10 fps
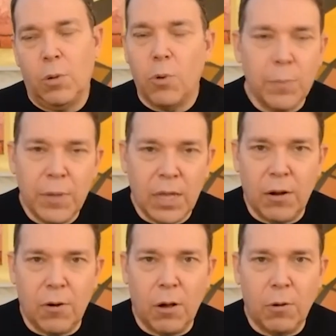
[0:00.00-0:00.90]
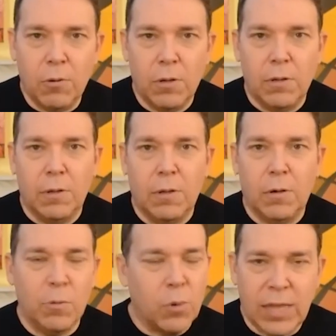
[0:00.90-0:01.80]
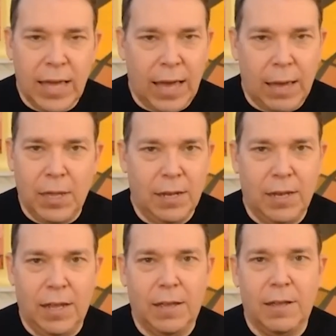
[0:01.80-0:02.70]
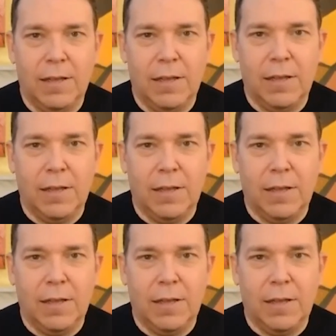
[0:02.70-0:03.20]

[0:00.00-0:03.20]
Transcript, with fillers: We want to be the hero, we want the happy ending,